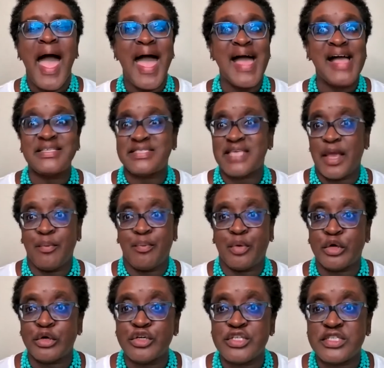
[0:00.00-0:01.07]
as a
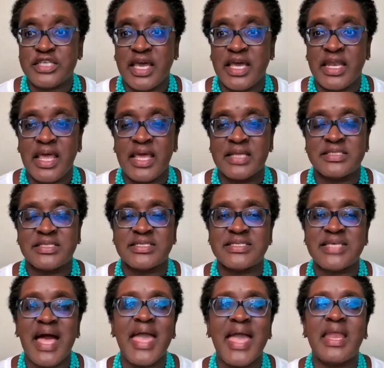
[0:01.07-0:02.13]
person in
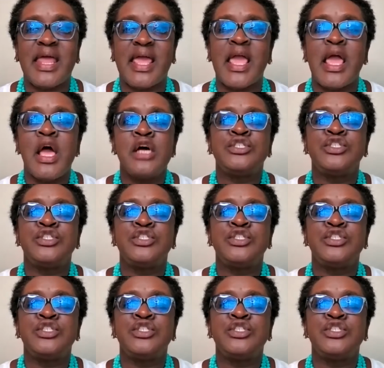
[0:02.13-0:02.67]
society,